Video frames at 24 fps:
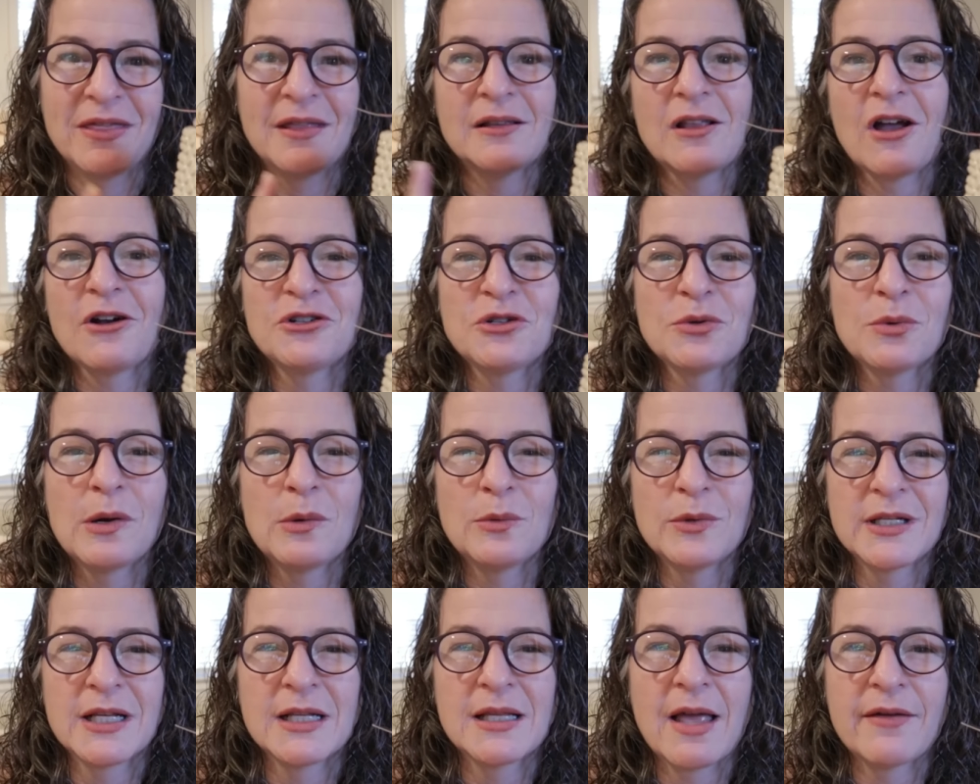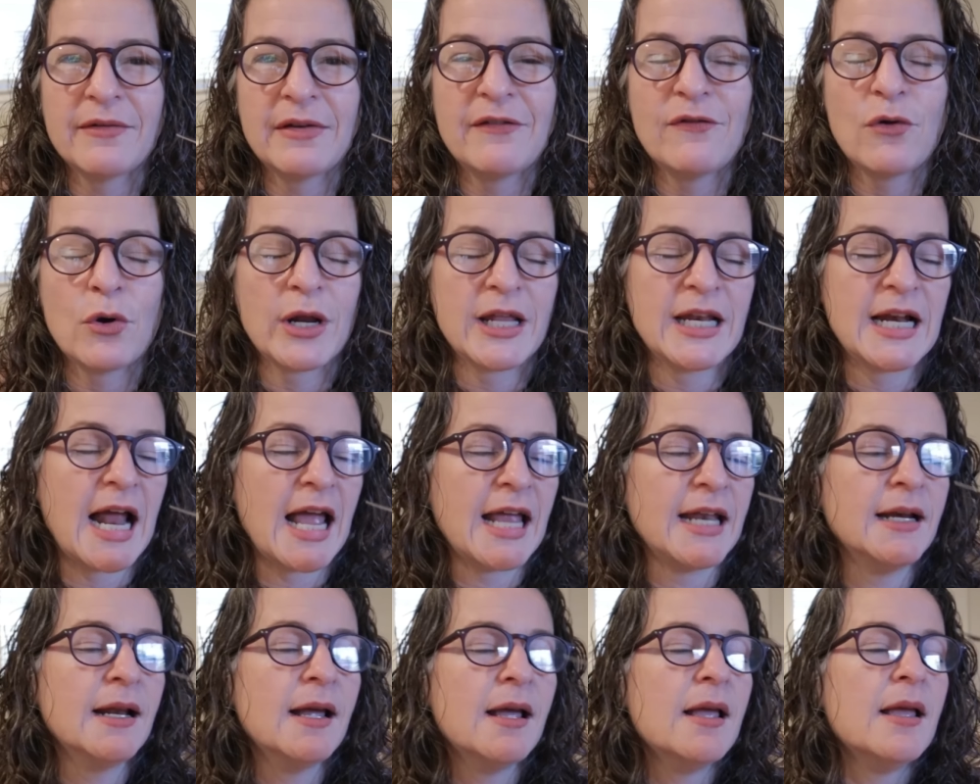The larger one was eleven
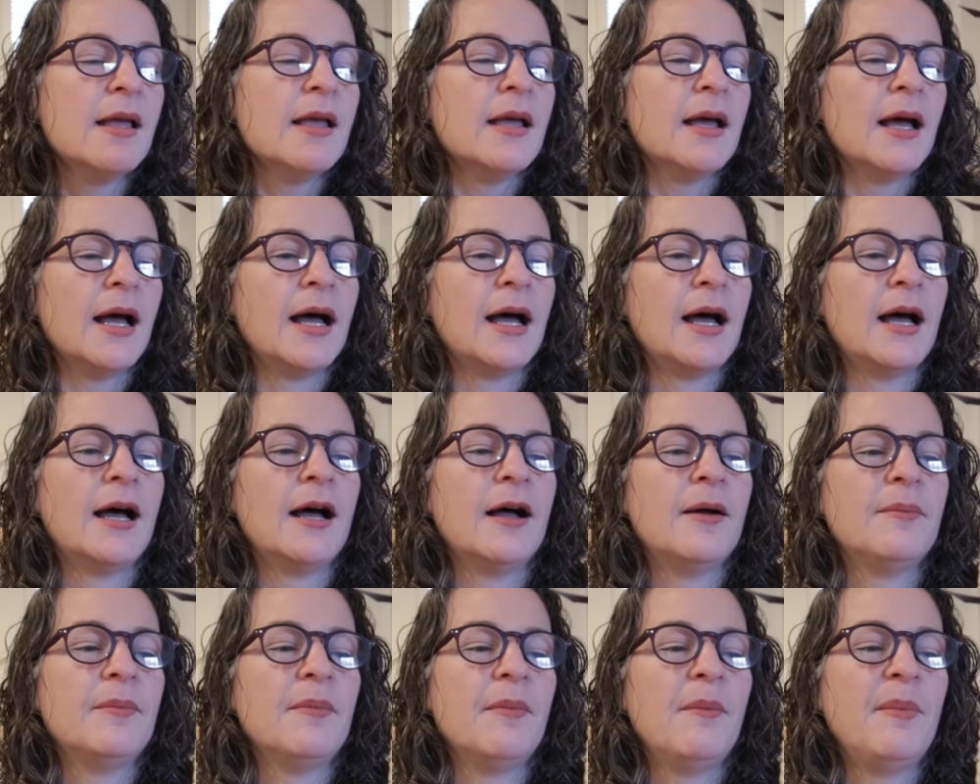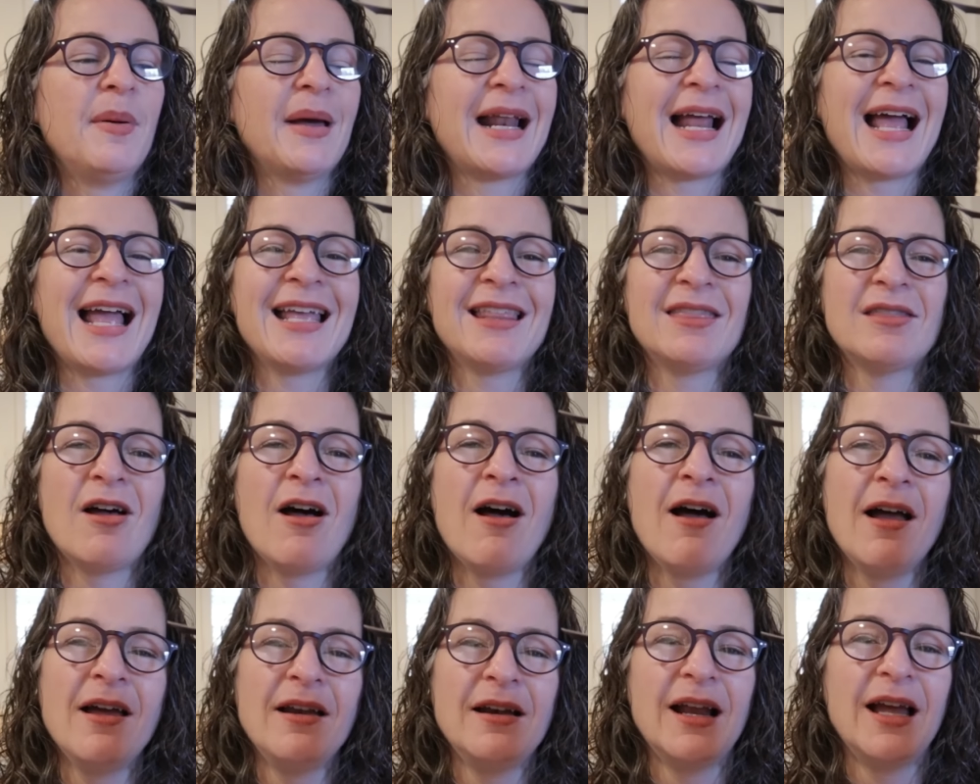forty-nine, um, but I
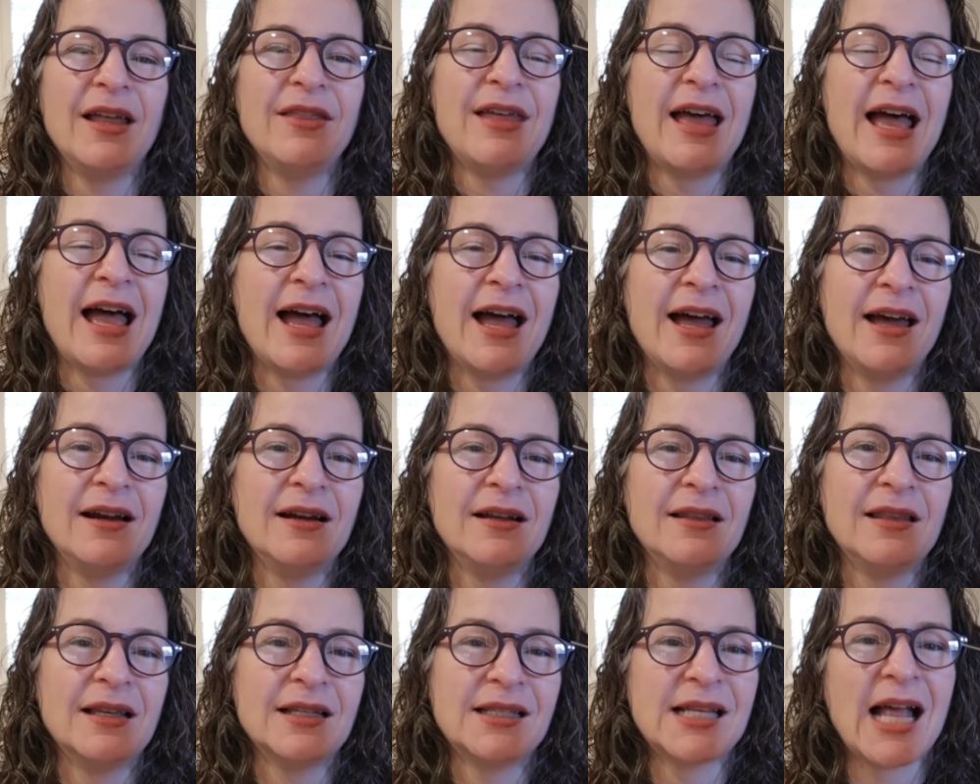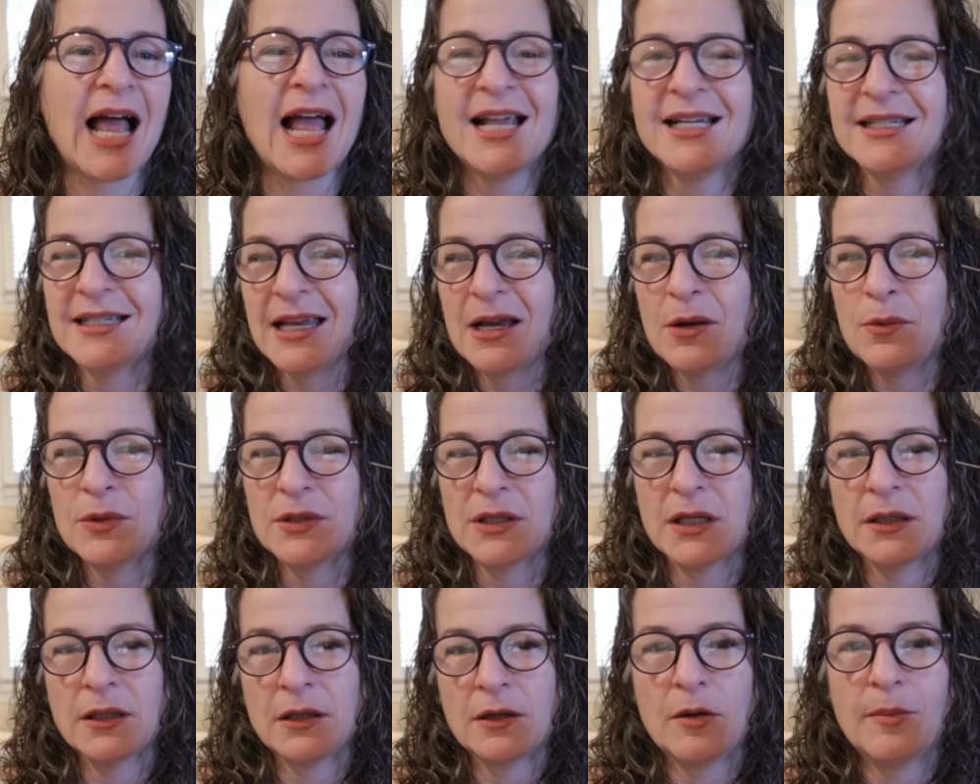thought that the sizing was
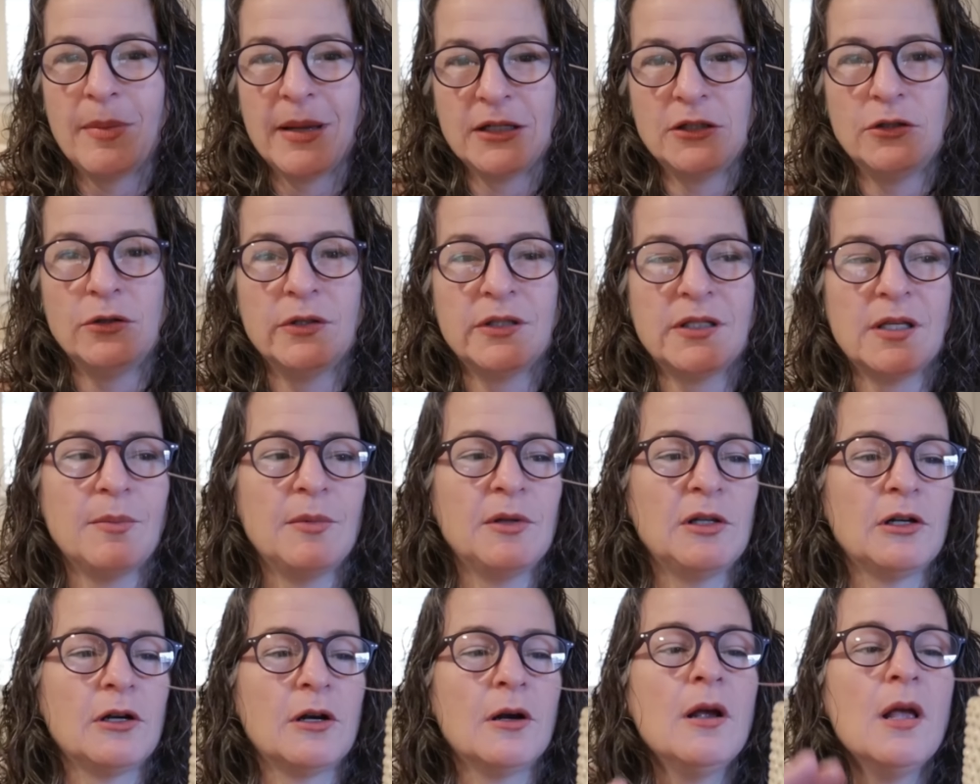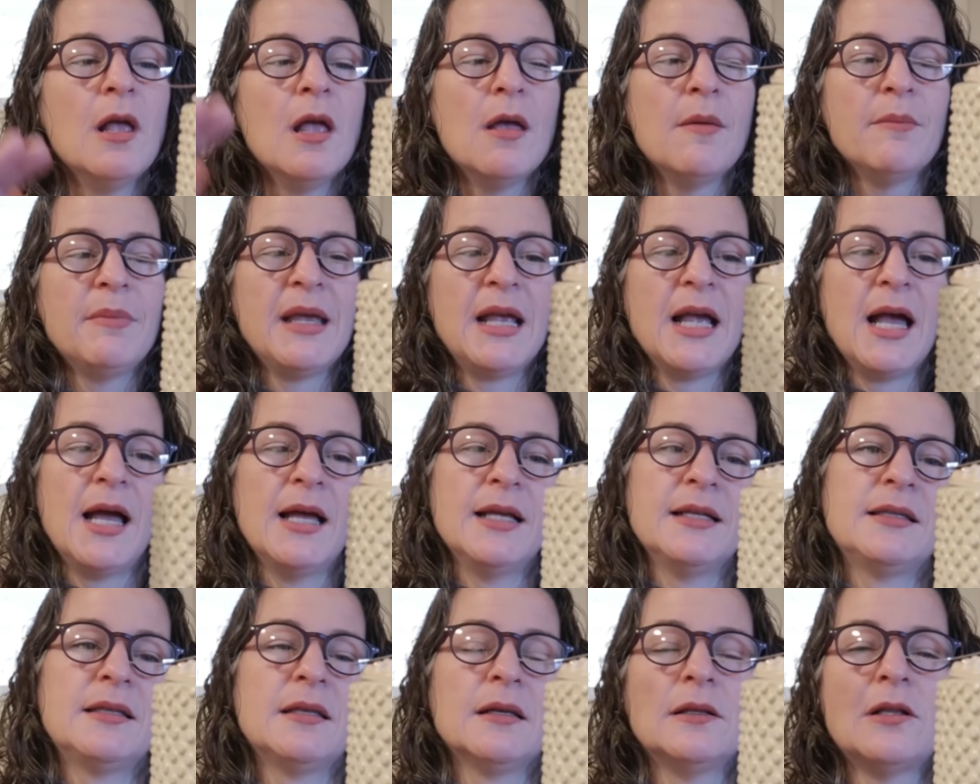a little bit too similar
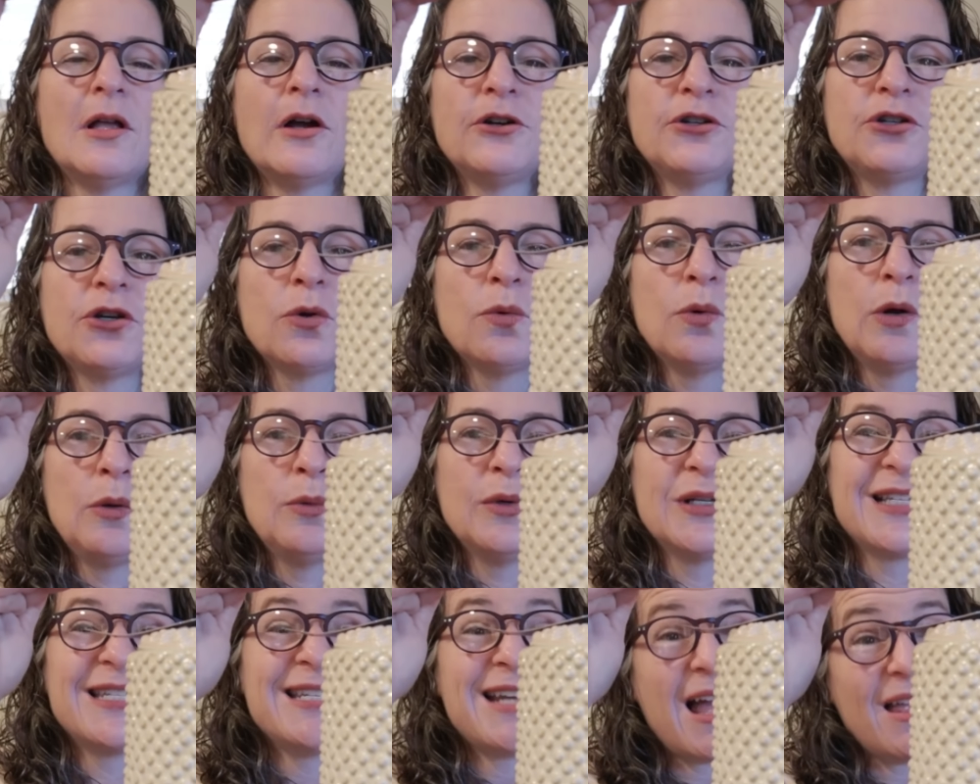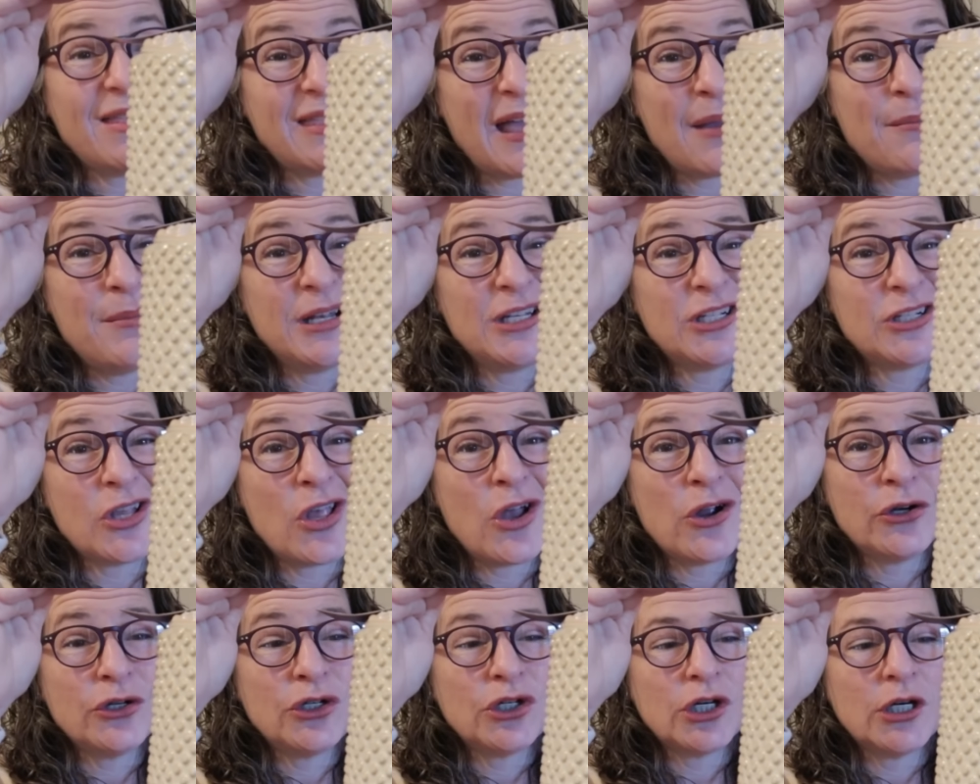because the larger one was not that much
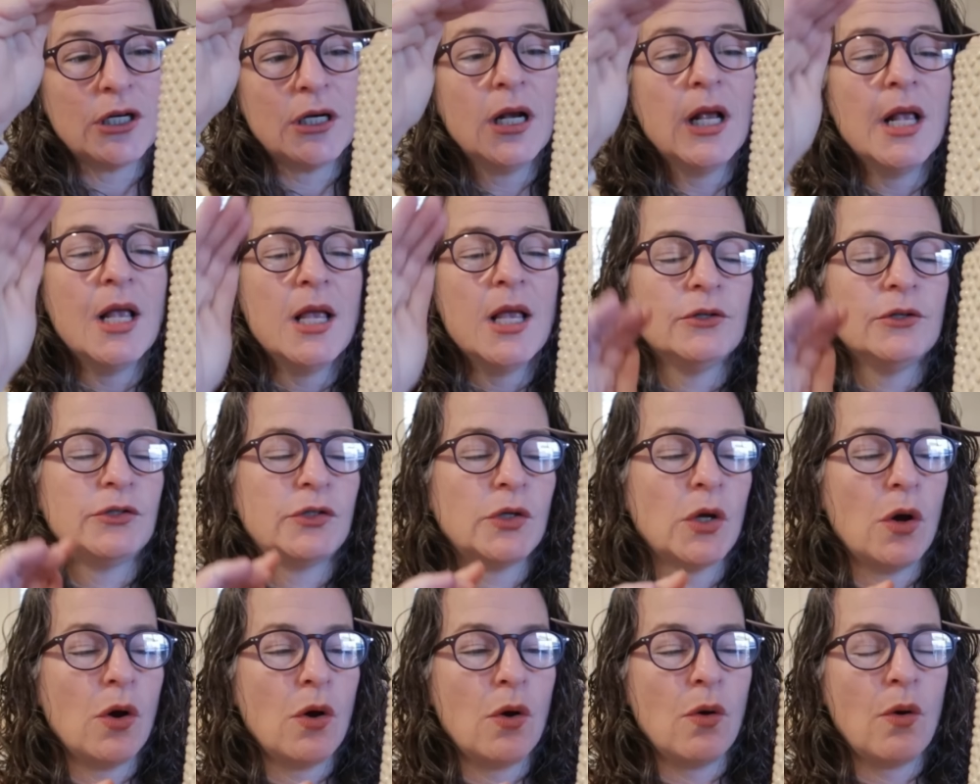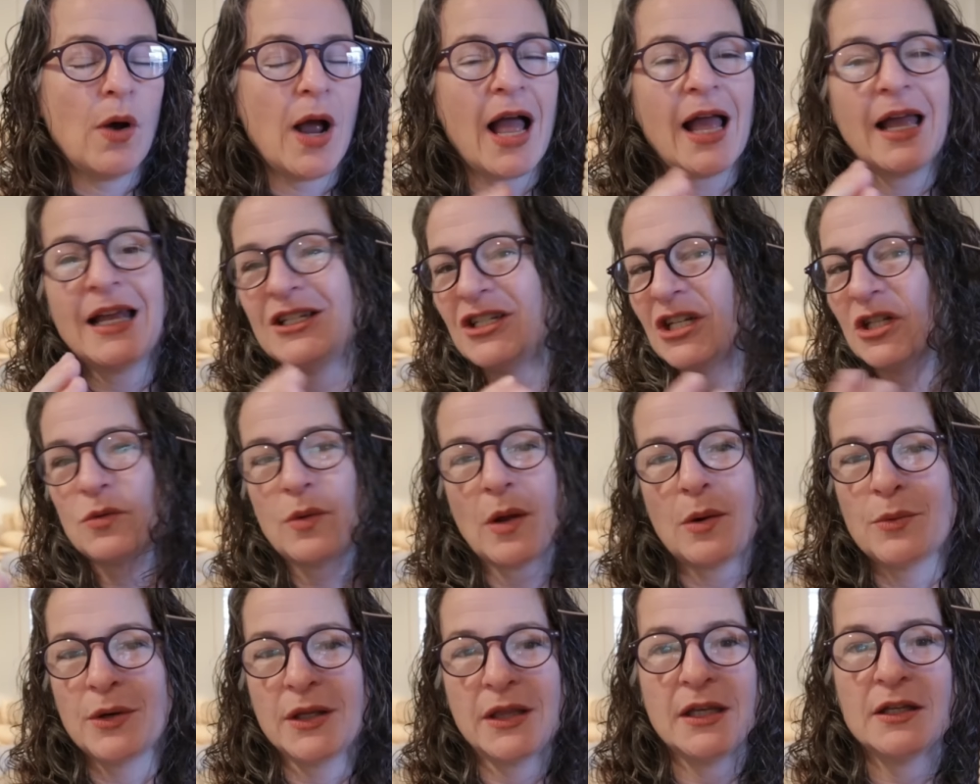larger, so I just
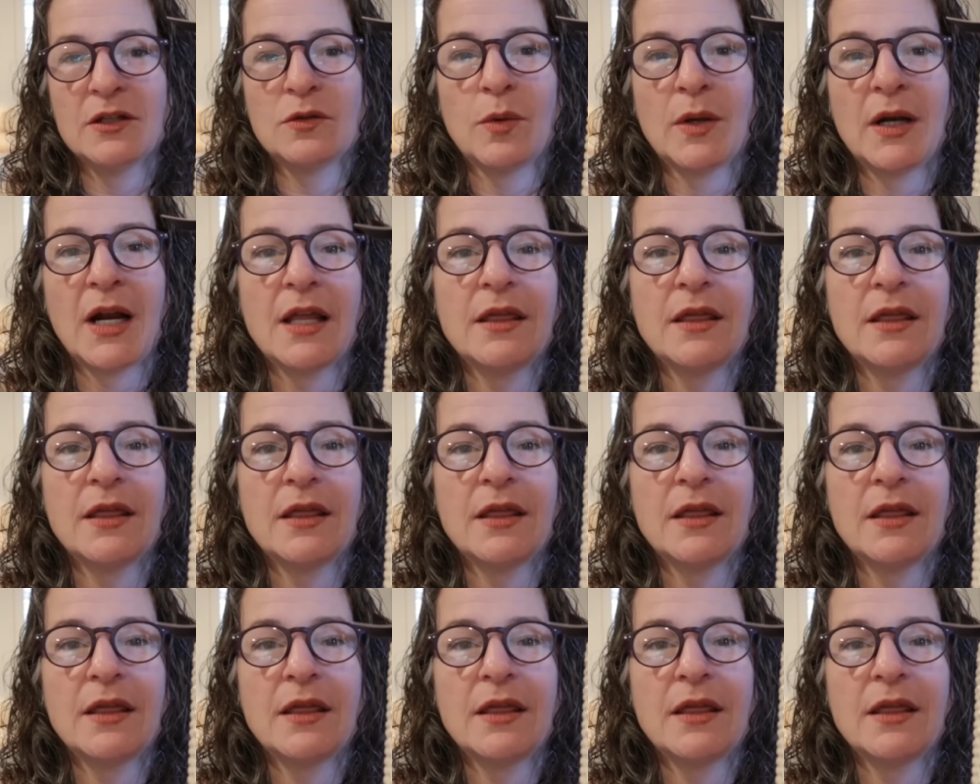went with this one.